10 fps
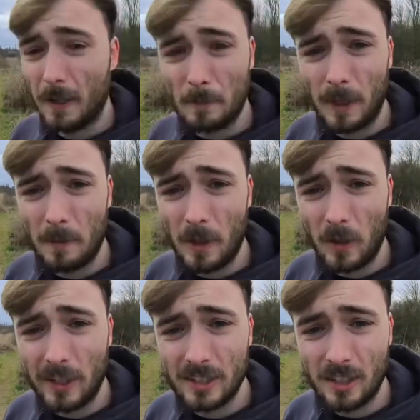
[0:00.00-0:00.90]
And I'm going to be
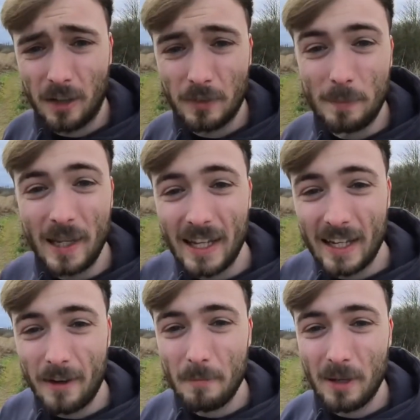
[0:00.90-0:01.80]
honest, after being
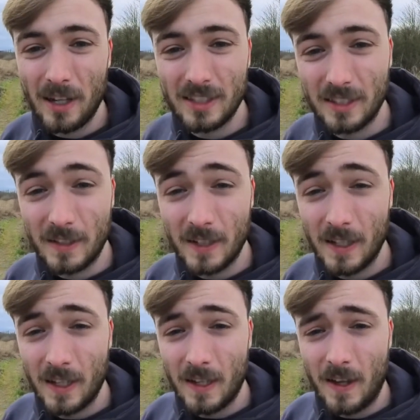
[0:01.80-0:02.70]
here in person,
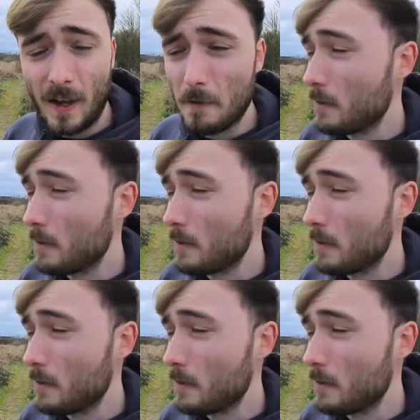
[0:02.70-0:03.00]
I